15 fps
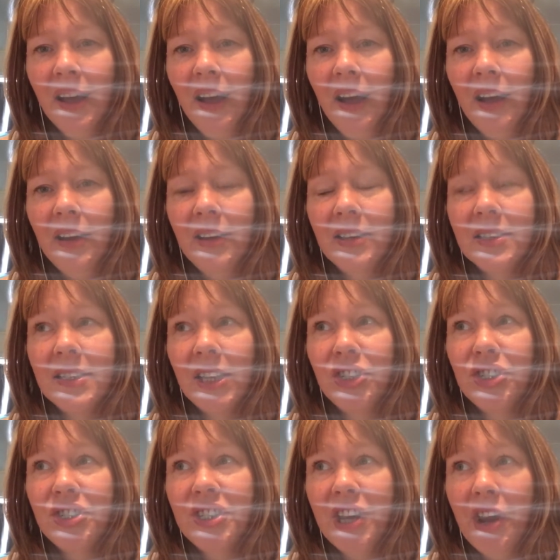
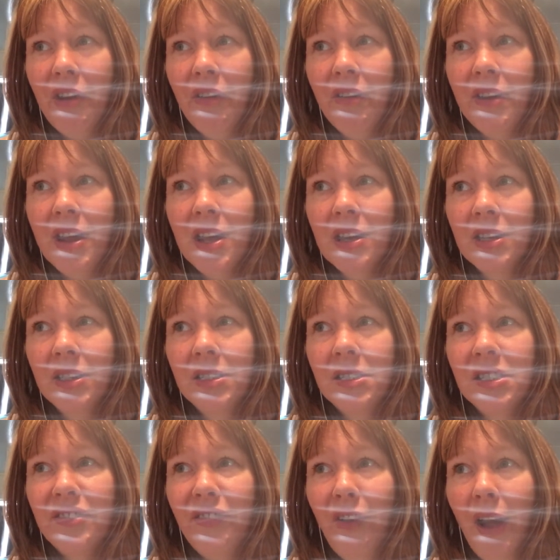Sagittarian
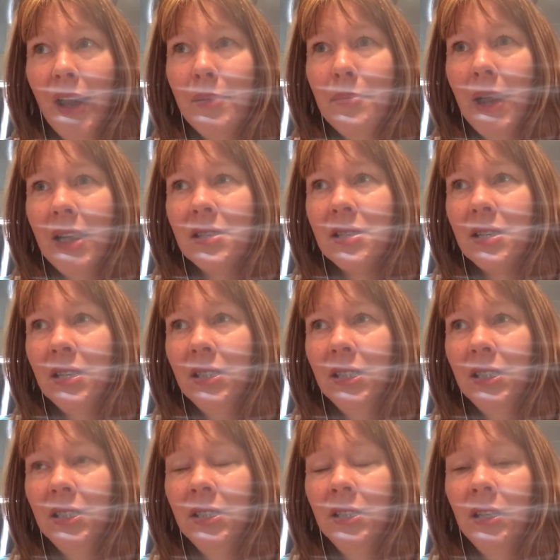divine
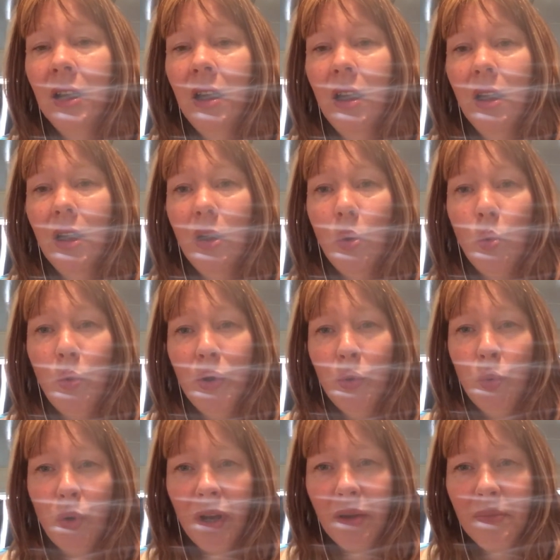masculine will
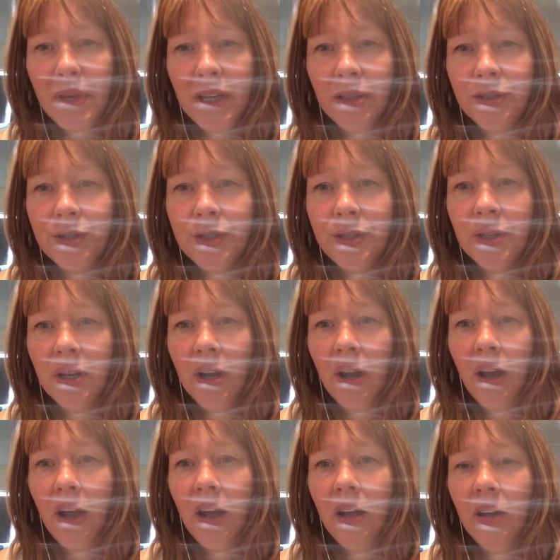commit
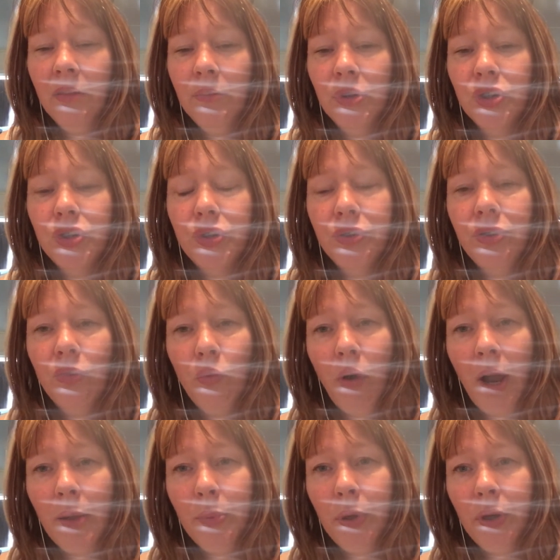to the
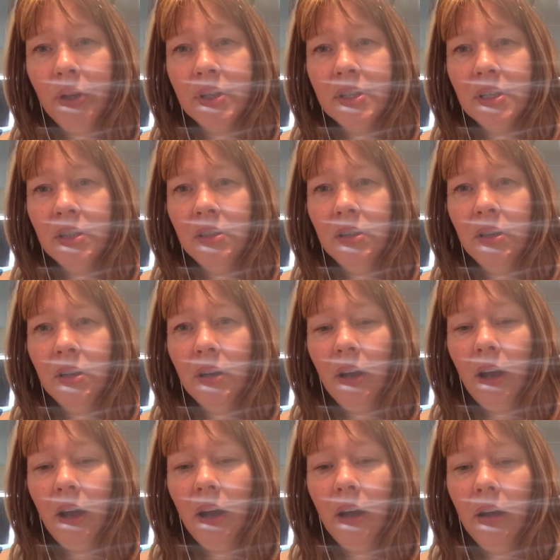right person,
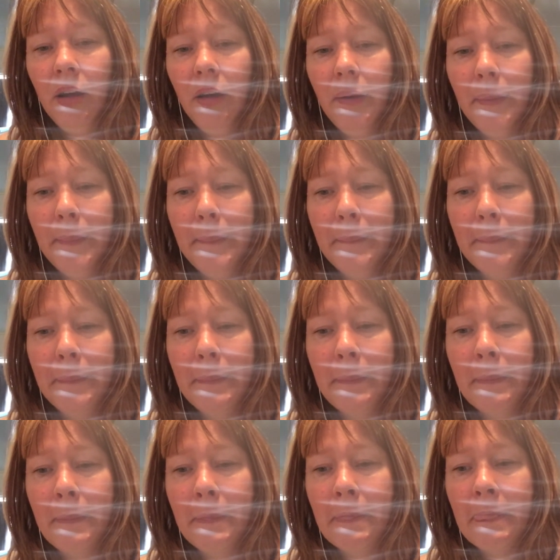
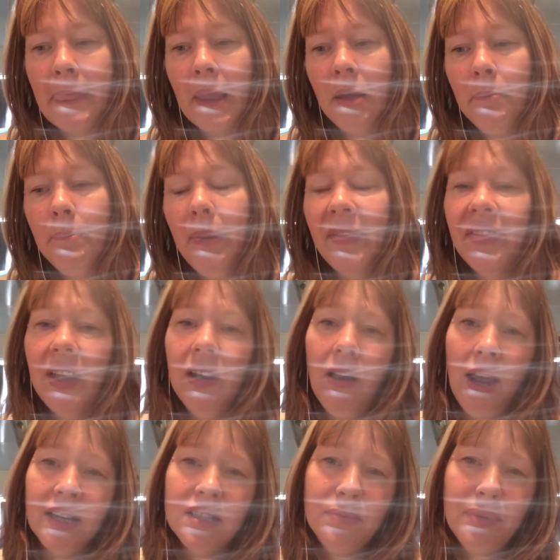but they
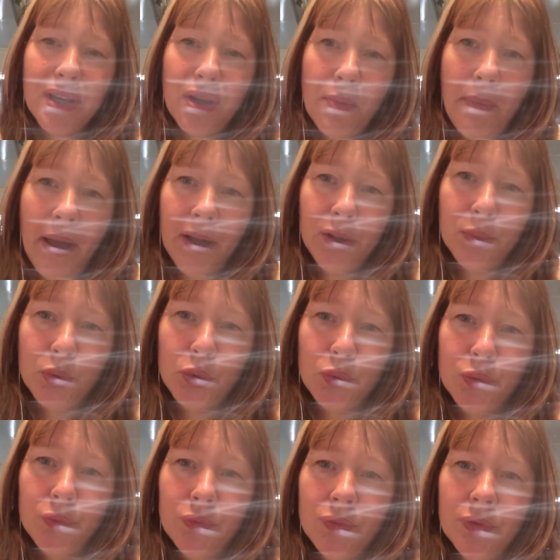like to be compatible.
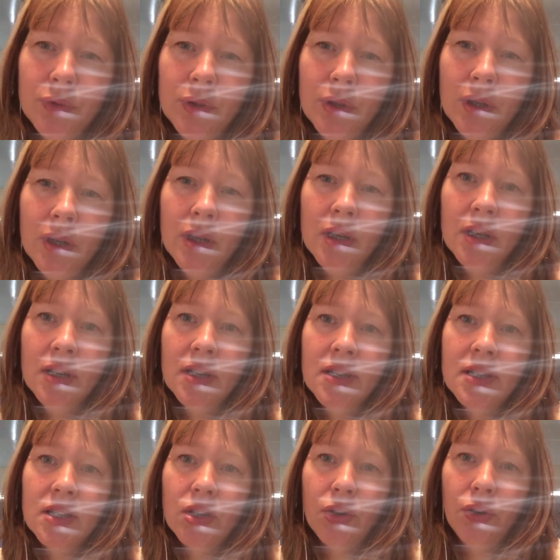
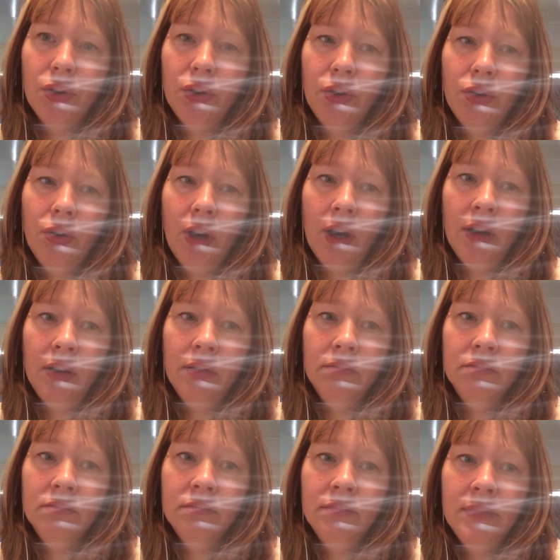So
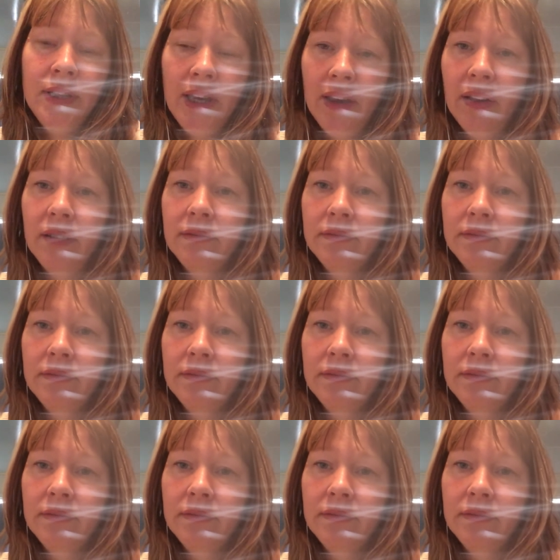yeah.